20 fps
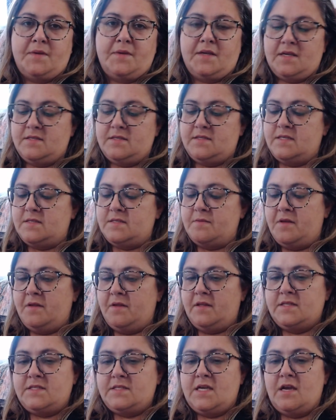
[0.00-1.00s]
because it's a
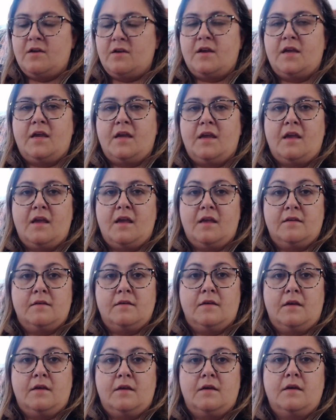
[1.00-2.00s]
military
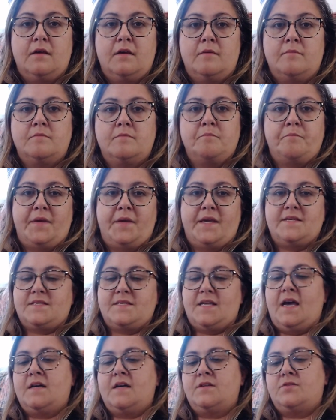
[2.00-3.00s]

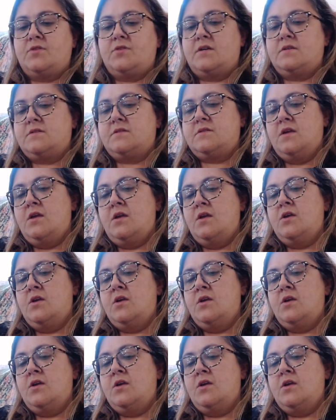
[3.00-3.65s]
base address.